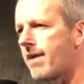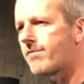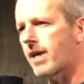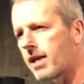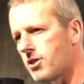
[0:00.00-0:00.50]
I
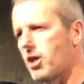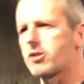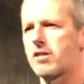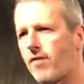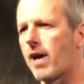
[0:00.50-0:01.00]
have to kind of
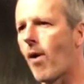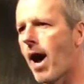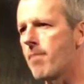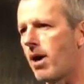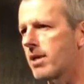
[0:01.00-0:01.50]
justify
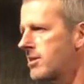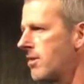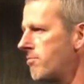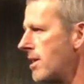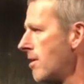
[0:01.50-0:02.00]
why I bought
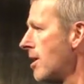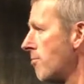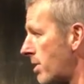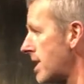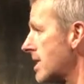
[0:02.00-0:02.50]
something.
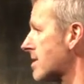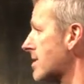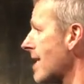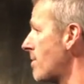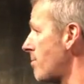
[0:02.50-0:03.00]
But in this
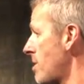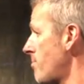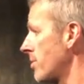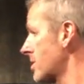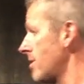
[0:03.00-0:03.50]
segment,
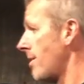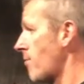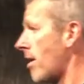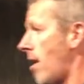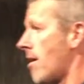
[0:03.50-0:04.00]
people just are,